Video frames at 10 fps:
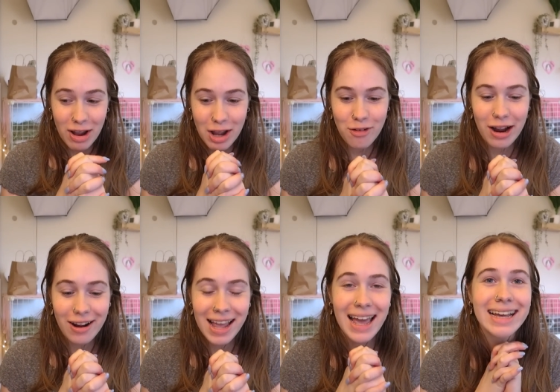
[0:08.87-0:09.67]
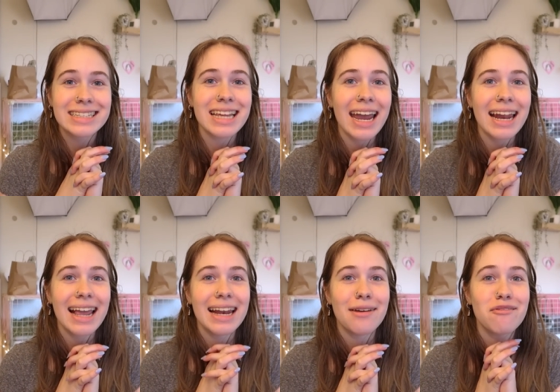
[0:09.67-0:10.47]
very, very
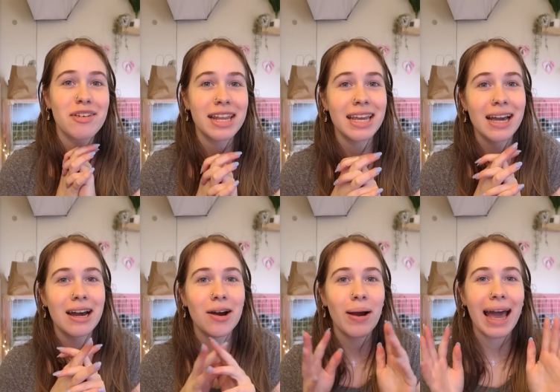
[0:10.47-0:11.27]
exciting video.